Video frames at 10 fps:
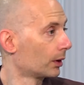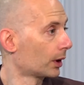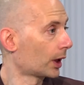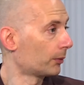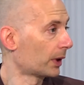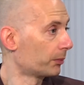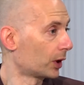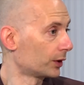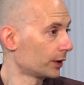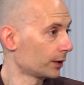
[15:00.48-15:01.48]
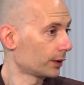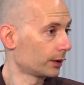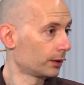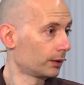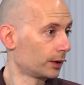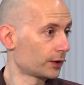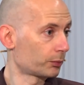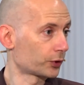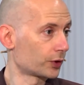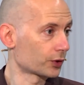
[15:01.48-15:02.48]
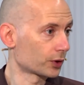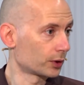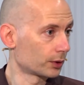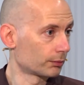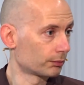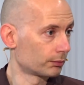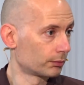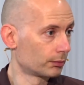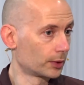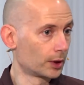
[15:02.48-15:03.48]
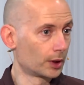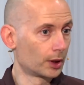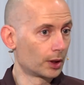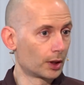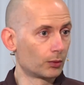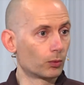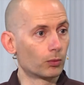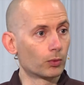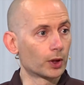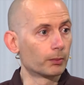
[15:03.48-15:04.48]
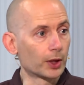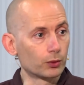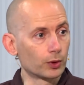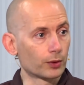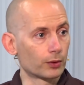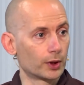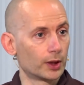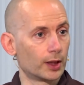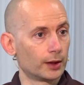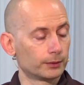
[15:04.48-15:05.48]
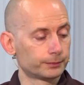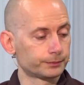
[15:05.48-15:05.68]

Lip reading: how my body is positioned and what am I doing through the day.